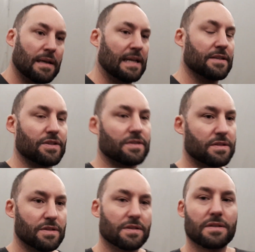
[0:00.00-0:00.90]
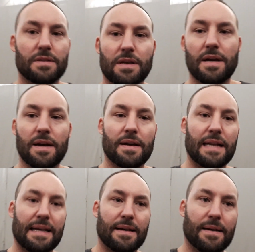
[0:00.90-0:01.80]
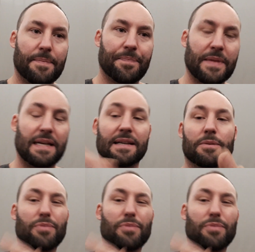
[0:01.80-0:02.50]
like just like the